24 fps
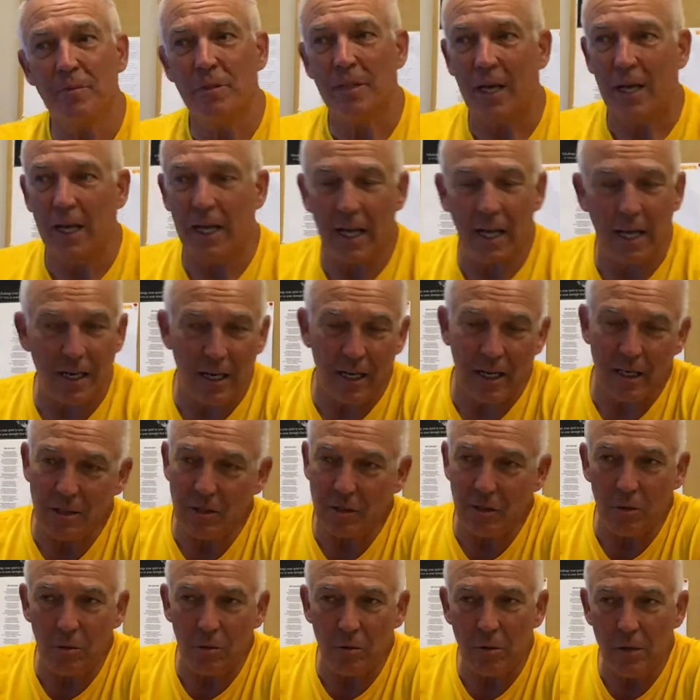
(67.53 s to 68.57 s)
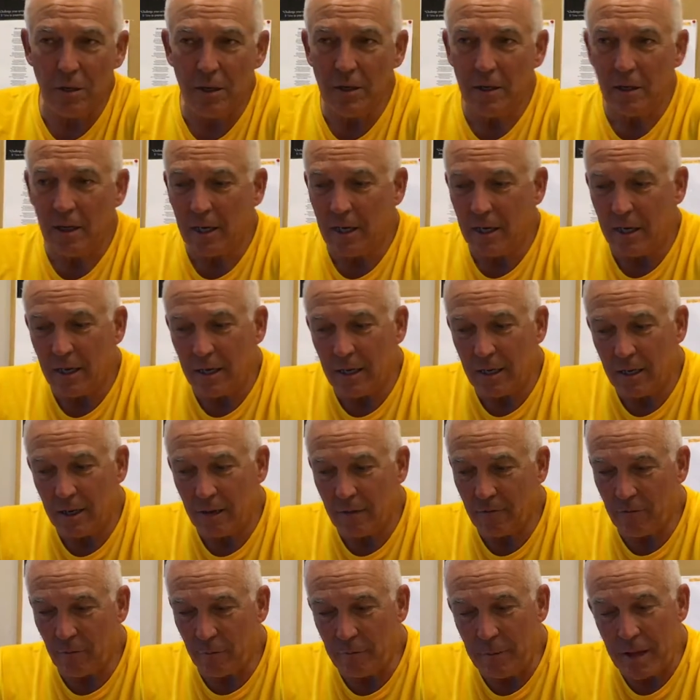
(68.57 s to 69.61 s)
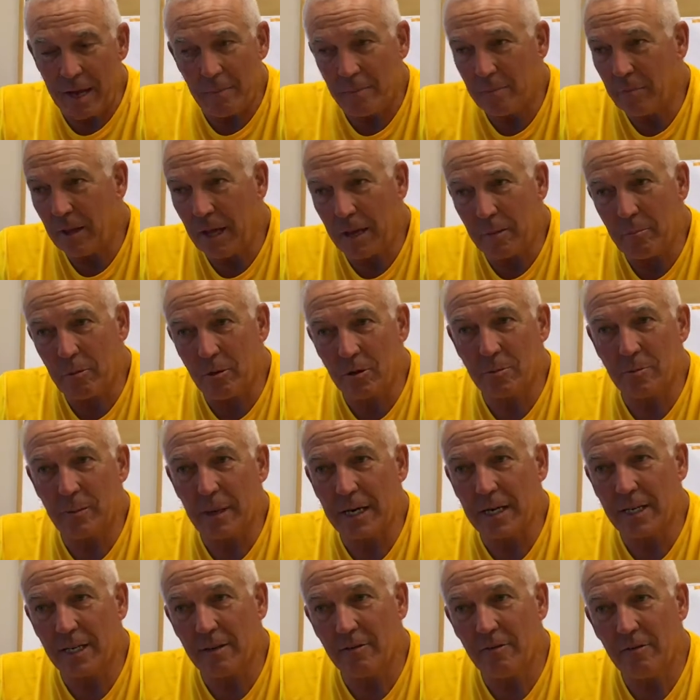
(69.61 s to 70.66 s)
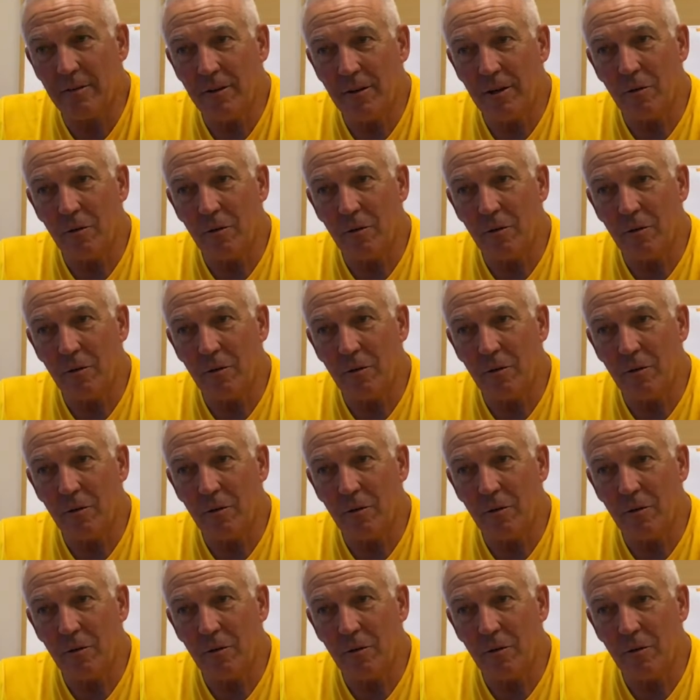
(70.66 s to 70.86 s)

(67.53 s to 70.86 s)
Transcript: And so from that perspective,